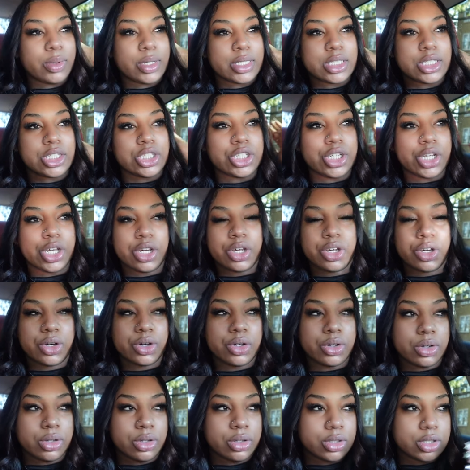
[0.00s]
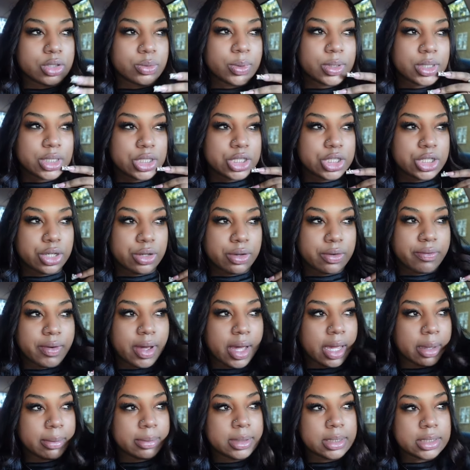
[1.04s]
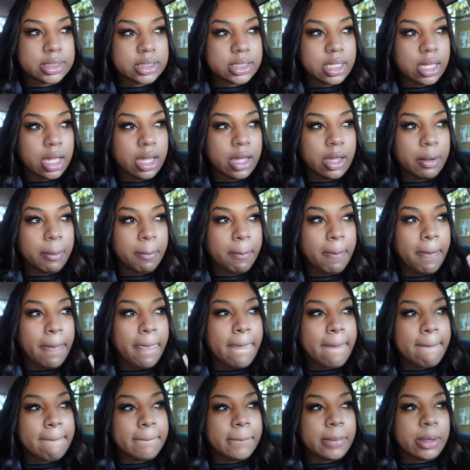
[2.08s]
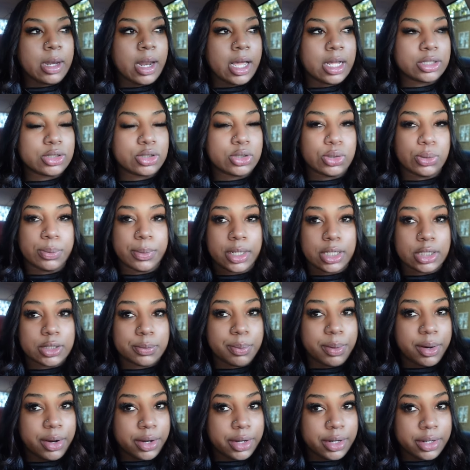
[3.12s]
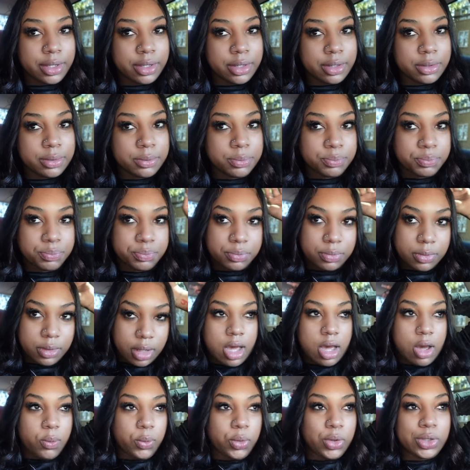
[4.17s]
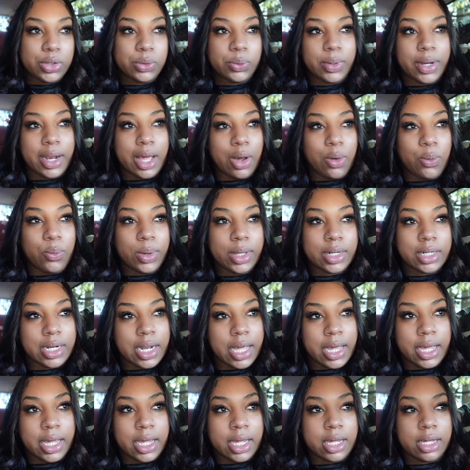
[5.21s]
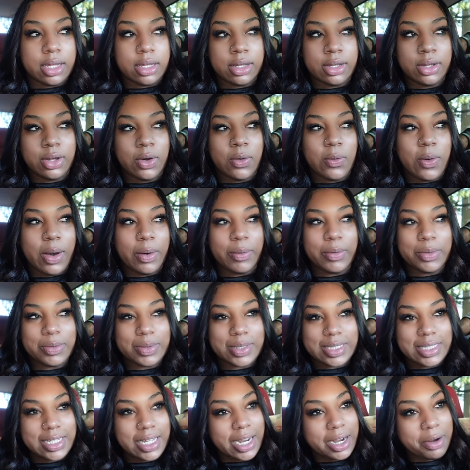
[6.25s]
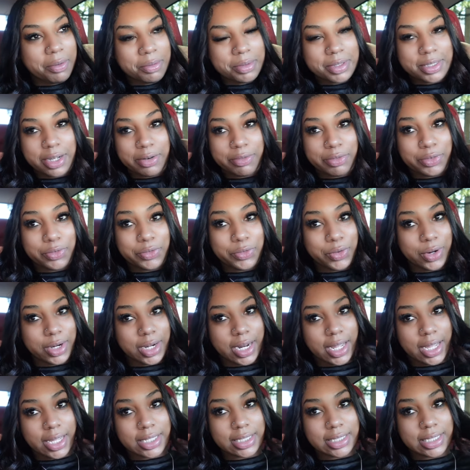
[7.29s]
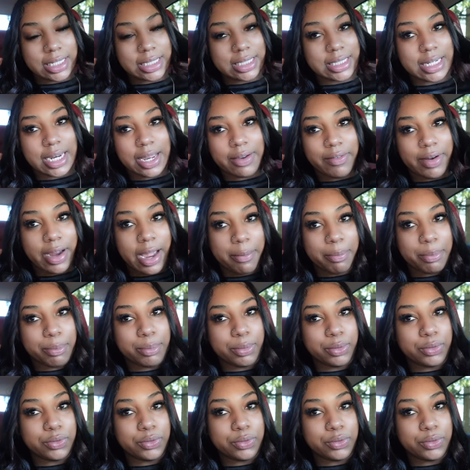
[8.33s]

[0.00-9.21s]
was chill. Houston was a chill vibe this time. Not too much partying. We only went out one night while we was there. We was there for 4 days. That's never happened